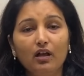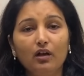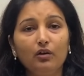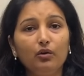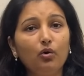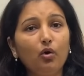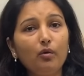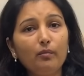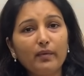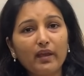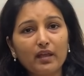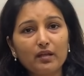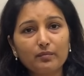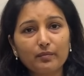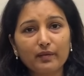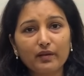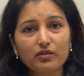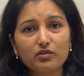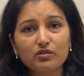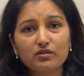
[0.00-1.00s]
No male
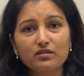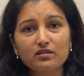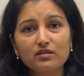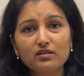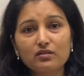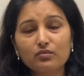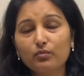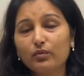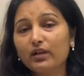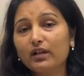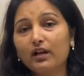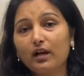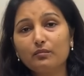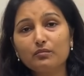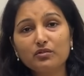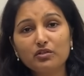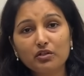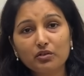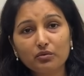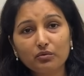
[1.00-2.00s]
patients will
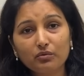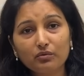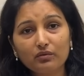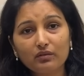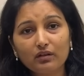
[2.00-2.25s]
come to you.